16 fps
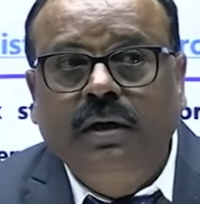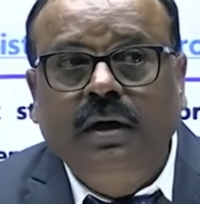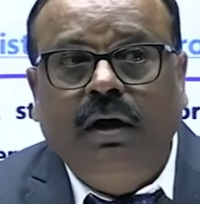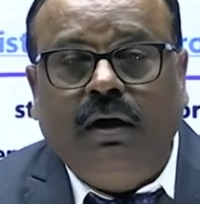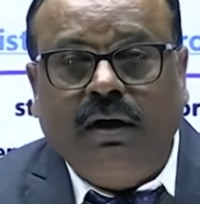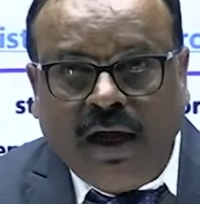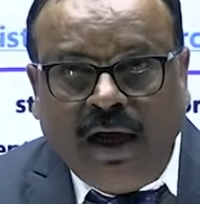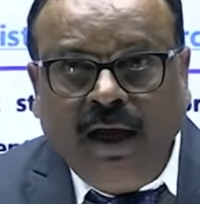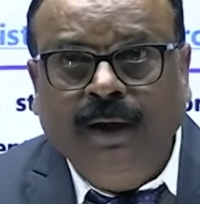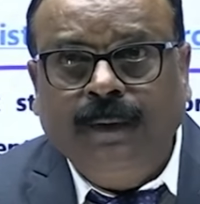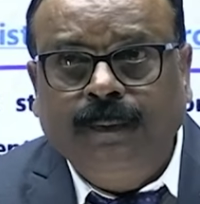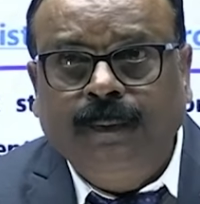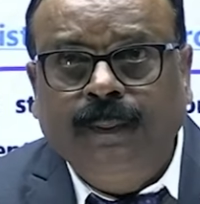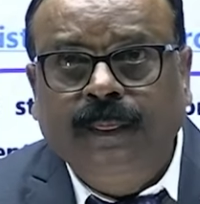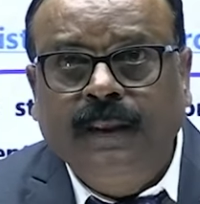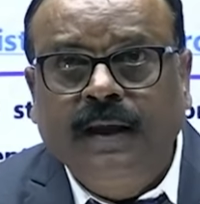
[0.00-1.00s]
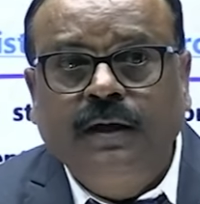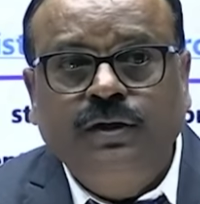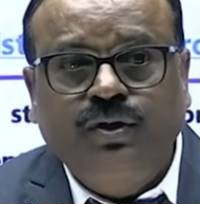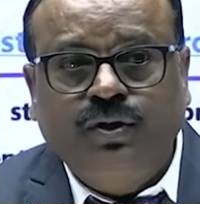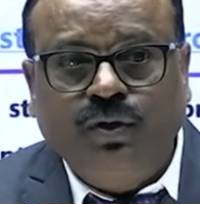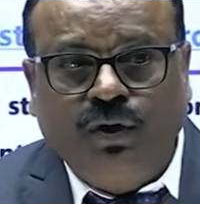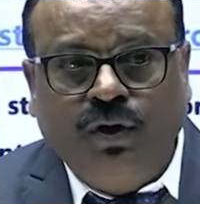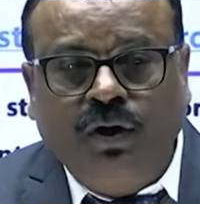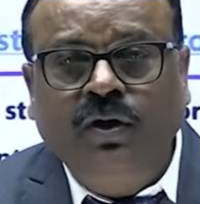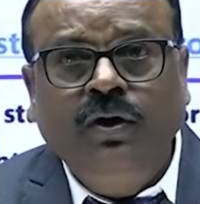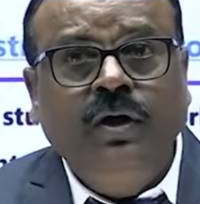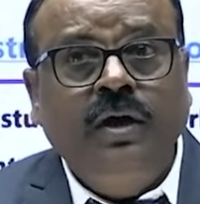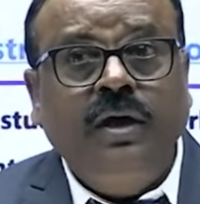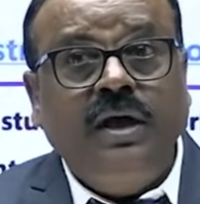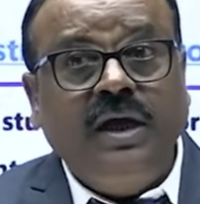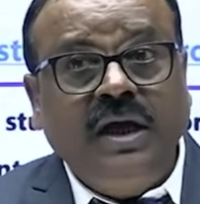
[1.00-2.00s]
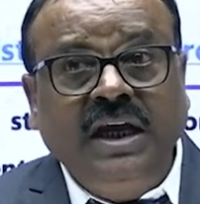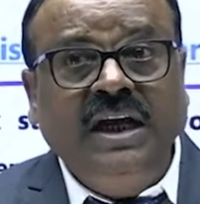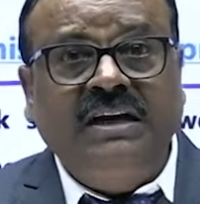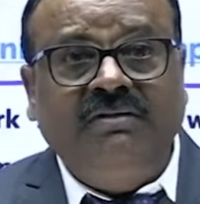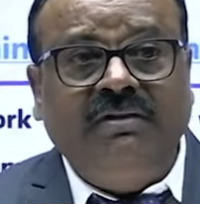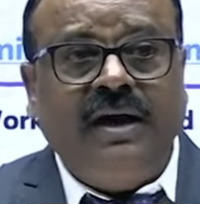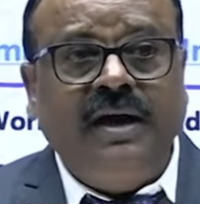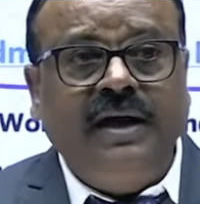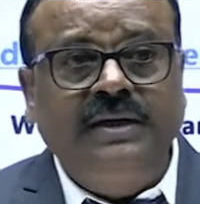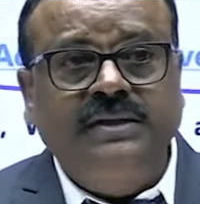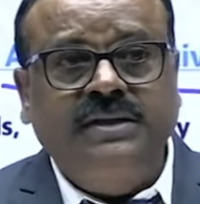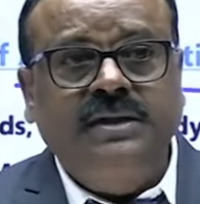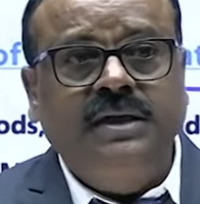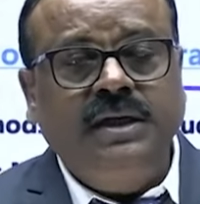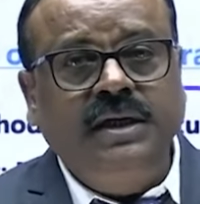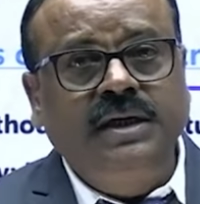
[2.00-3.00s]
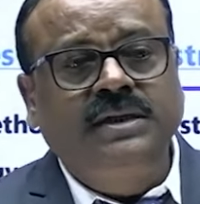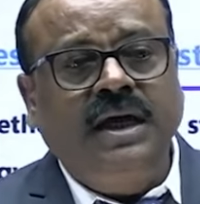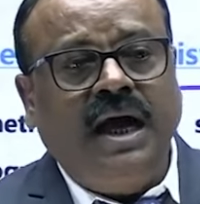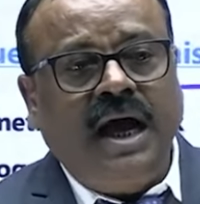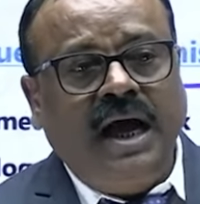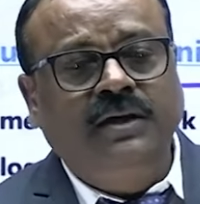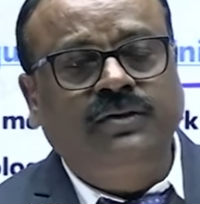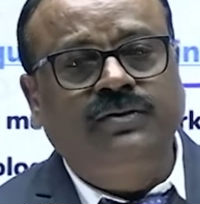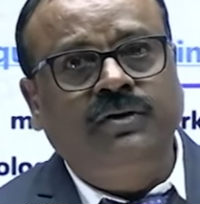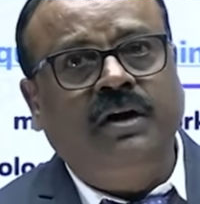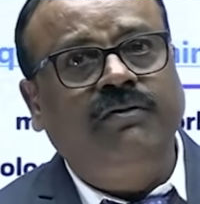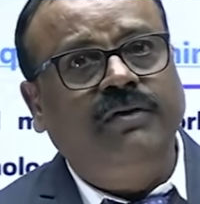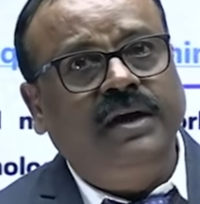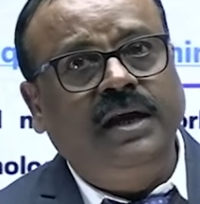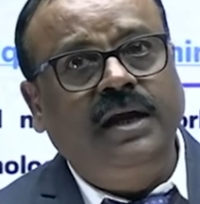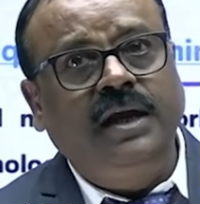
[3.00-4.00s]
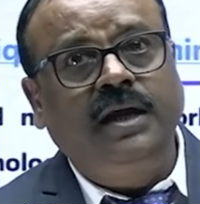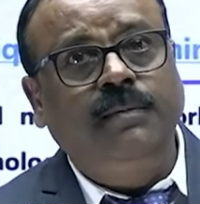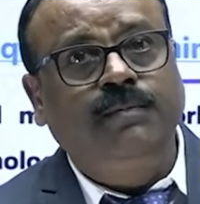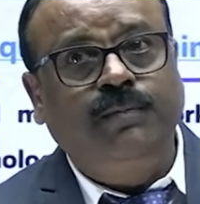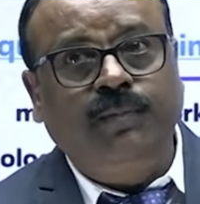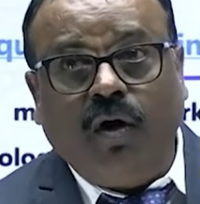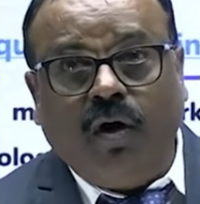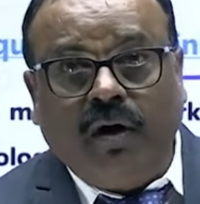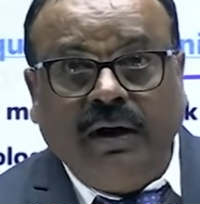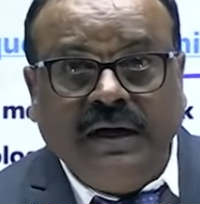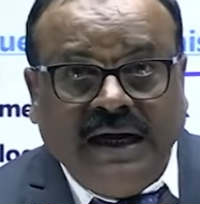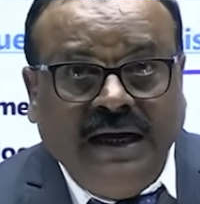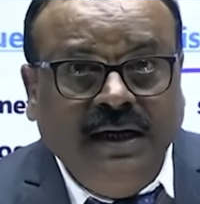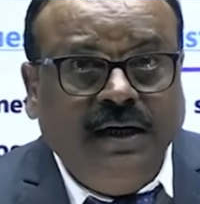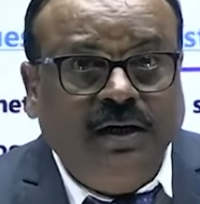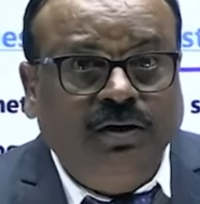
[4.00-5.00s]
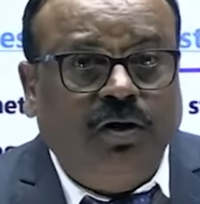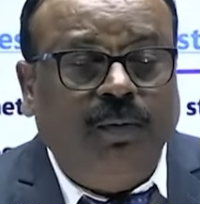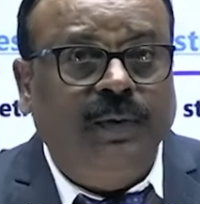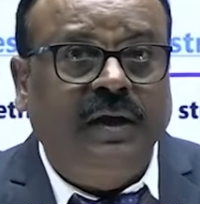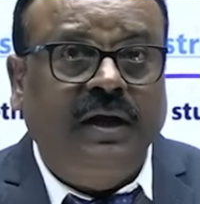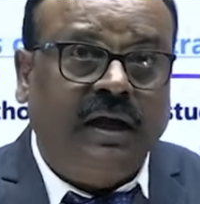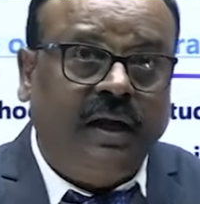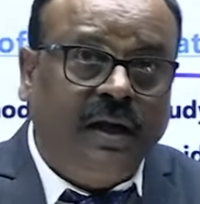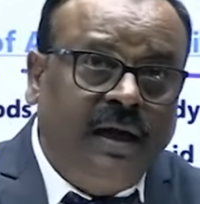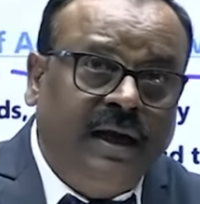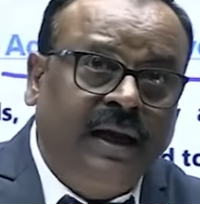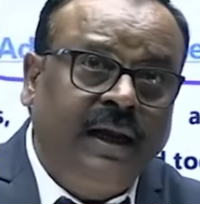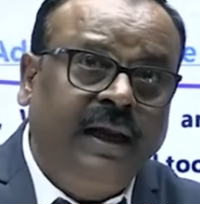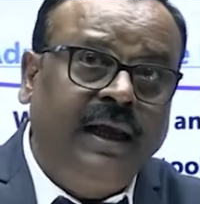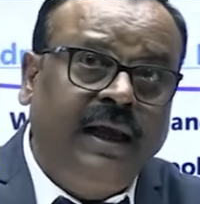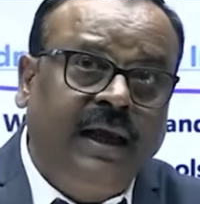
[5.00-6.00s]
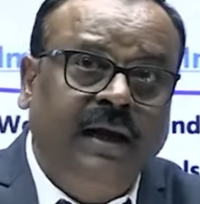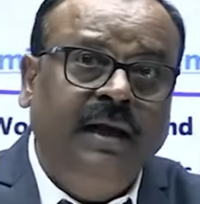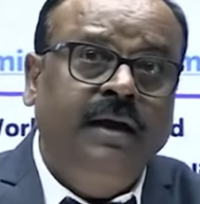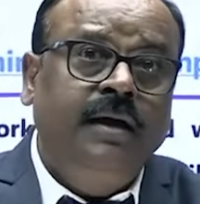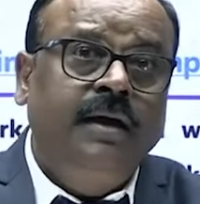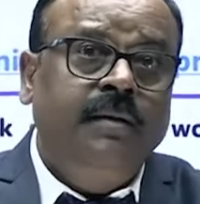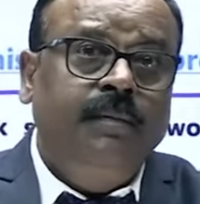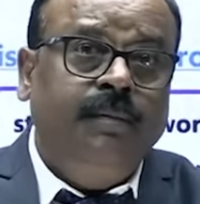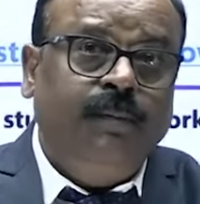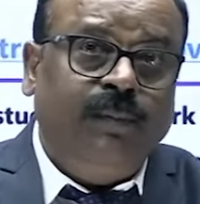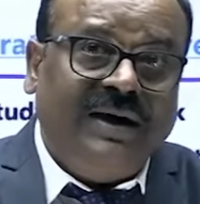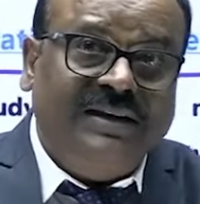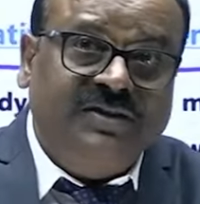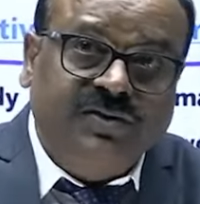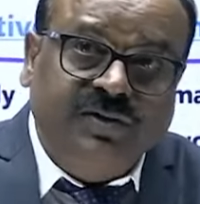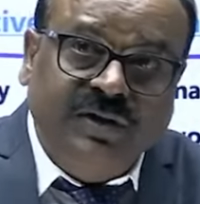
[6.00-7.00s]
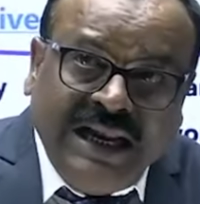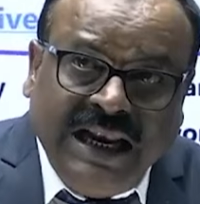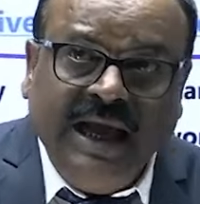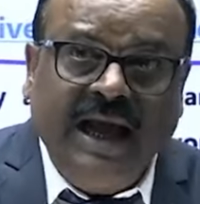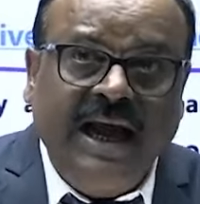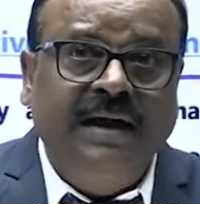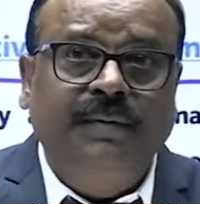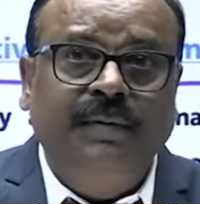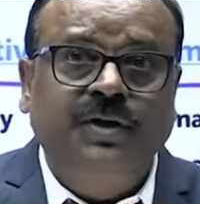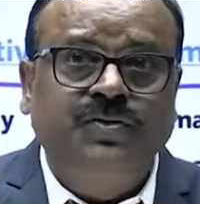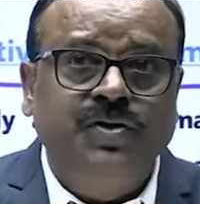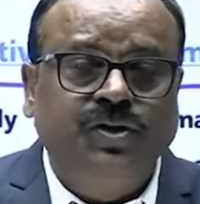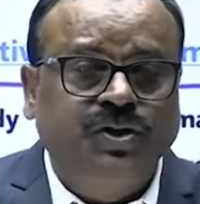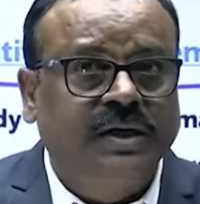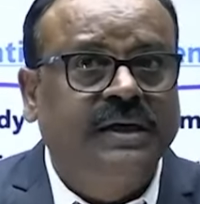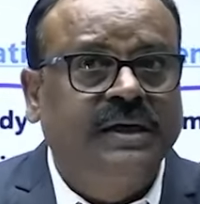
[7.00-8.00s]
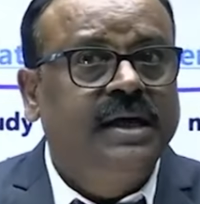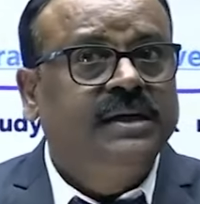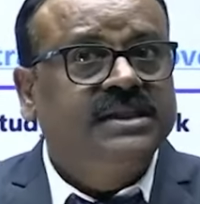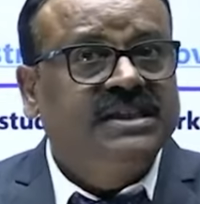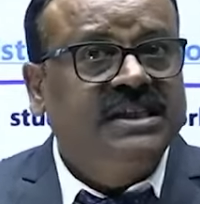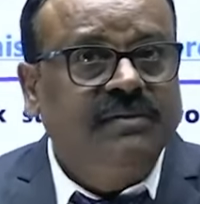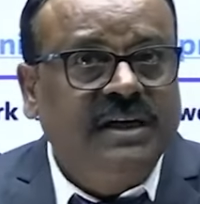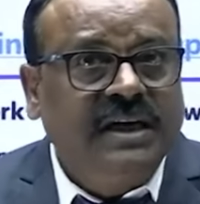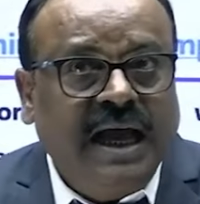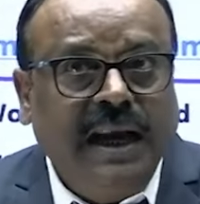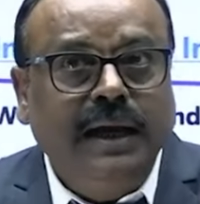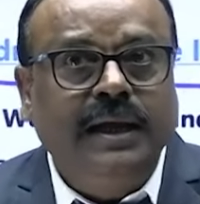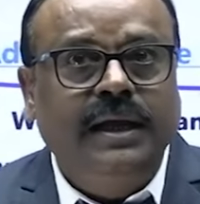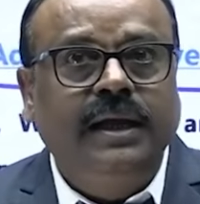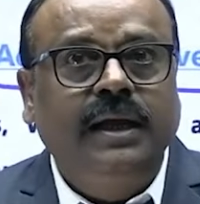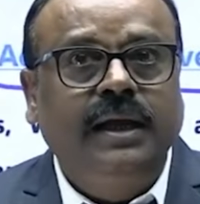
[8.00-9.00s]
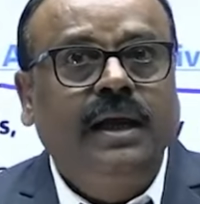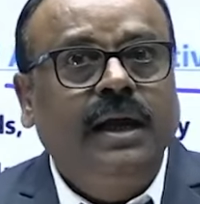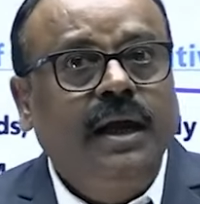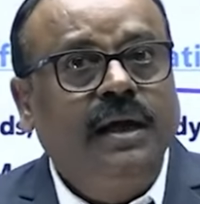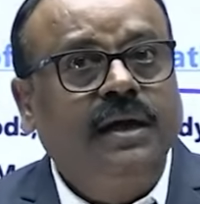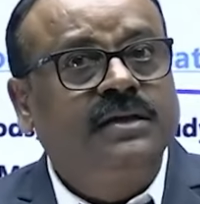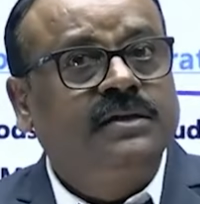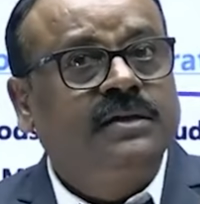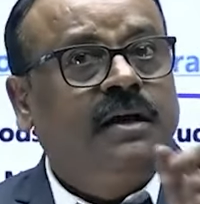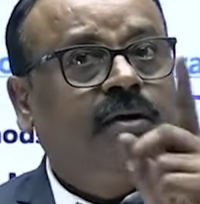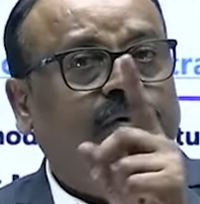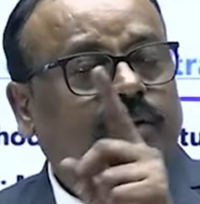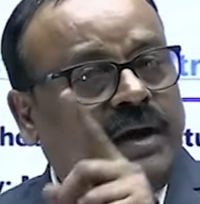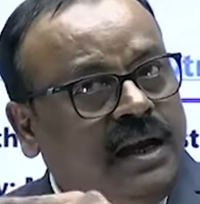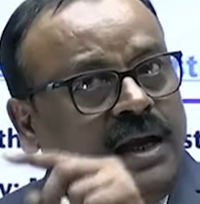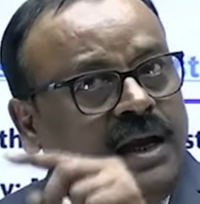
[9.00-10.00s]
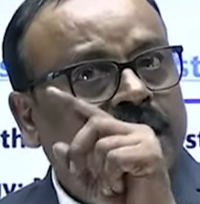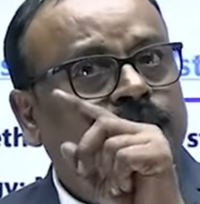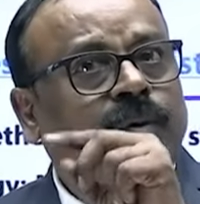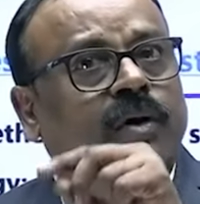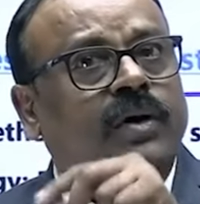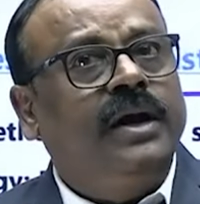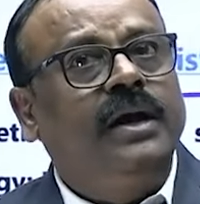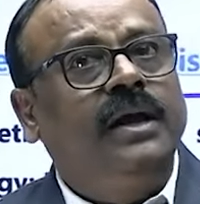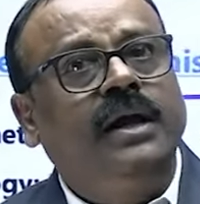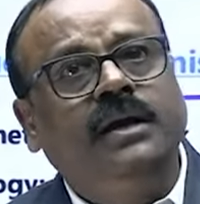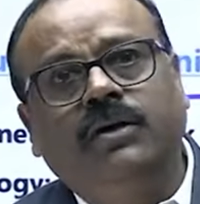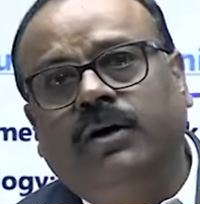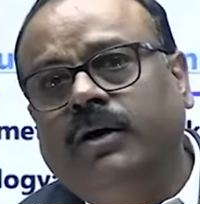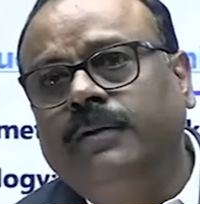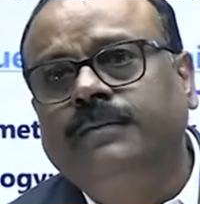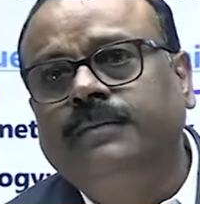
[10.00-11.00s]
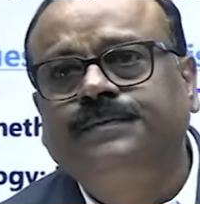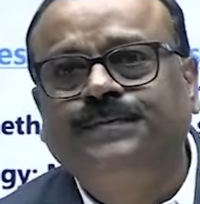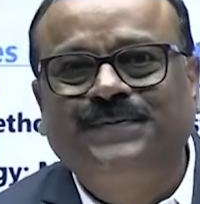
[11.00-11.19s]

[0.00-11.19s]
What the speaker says: Okay. So, e-governance is also a very important topic here in personnel administration. Similarly, it is very important in your